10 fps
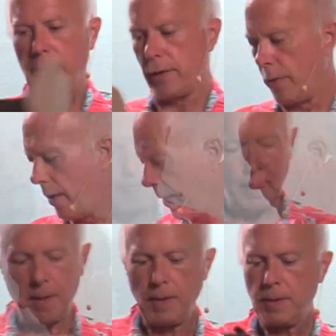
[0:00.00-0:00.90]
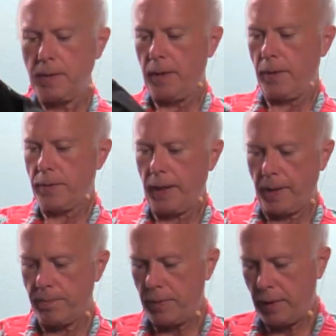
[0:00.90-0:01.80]
the way.
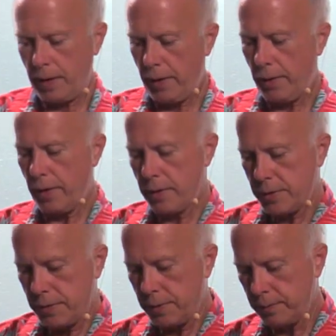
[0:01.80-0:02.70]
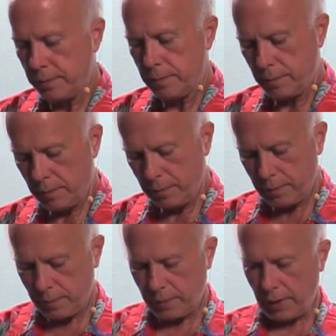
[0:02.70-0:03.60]
Okay, here is
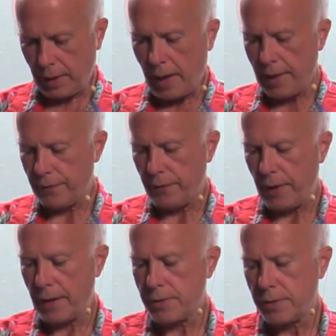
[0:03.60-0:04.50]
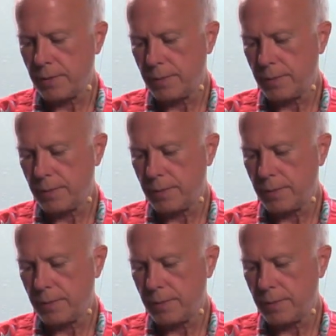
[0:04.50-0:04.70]
the cotton vest.